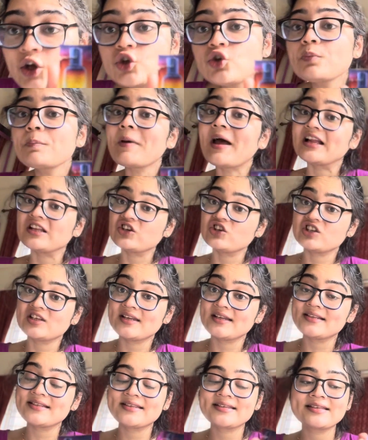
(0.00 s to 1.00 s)
to patch
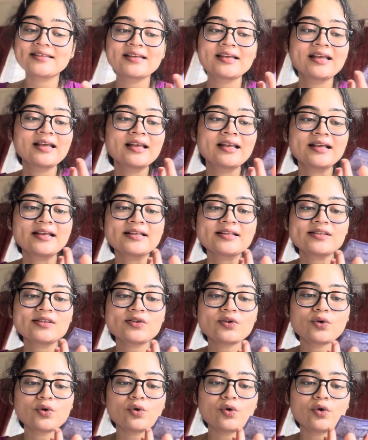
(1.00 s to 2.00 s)
test.
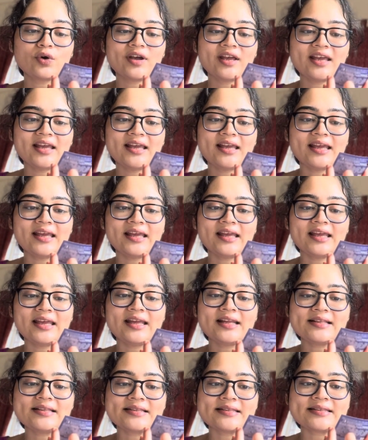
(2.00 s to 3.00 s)
So
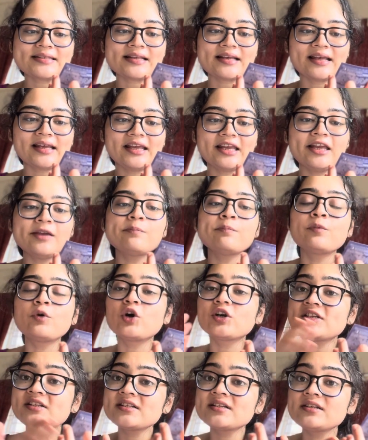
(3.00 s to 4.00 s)
it's
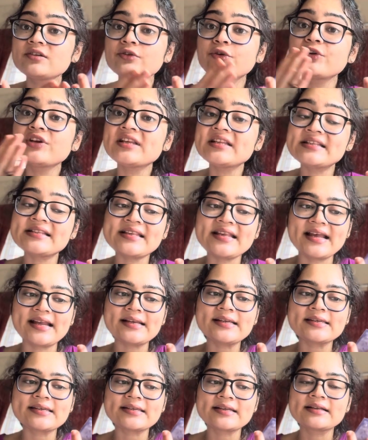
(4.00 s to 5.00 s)
Immortelle
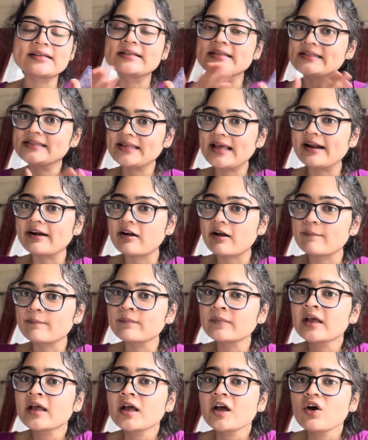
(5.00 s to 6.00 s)
Reset Serum.
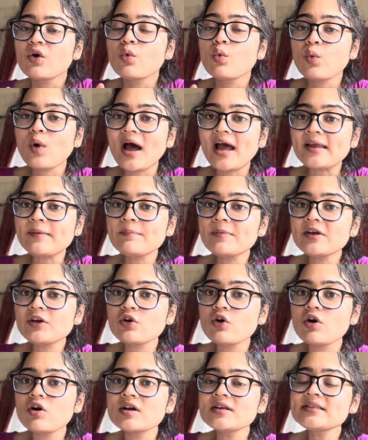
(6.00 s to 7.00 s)
Why?
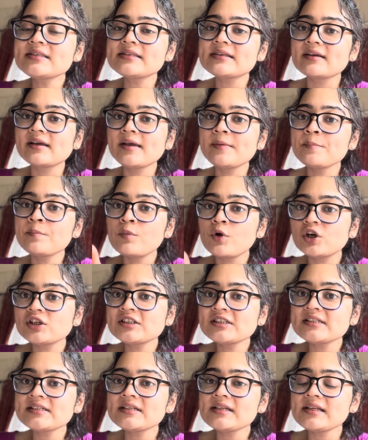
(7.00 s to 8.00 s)
Because
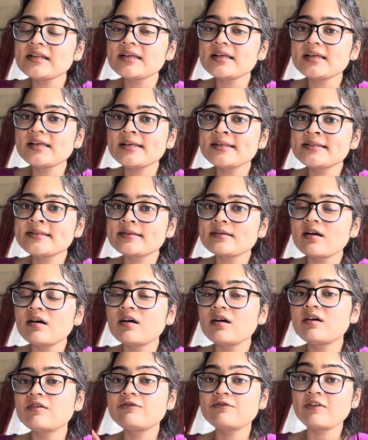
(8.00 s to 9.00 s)
Immortelle is
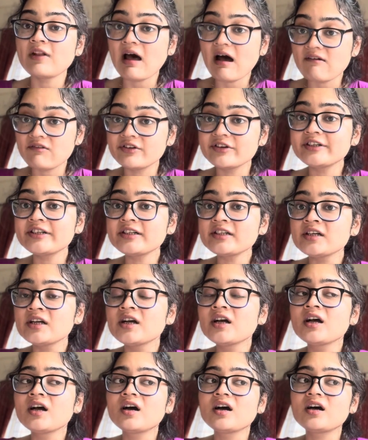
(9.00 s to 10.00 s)
a flower,
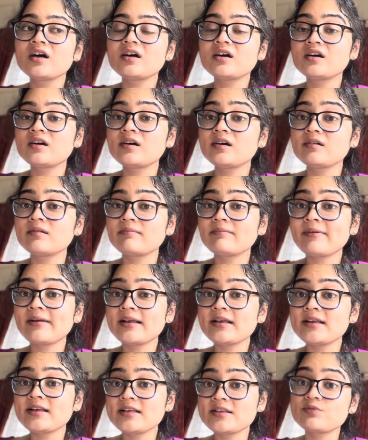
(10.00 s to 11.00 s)

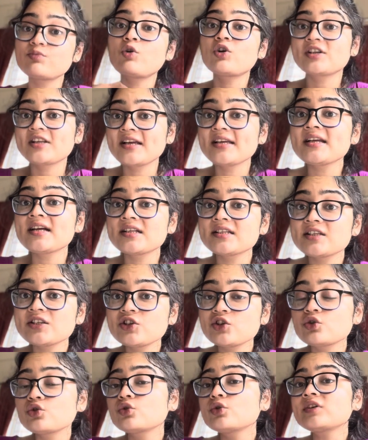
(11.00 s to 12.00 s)
is what I
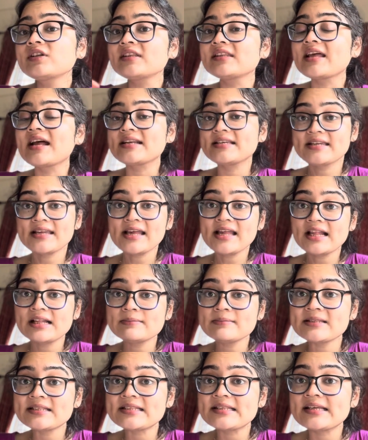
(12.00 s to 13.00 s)
understood, that
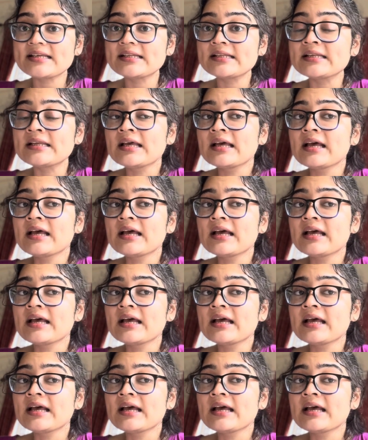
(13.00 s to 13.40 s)
helps in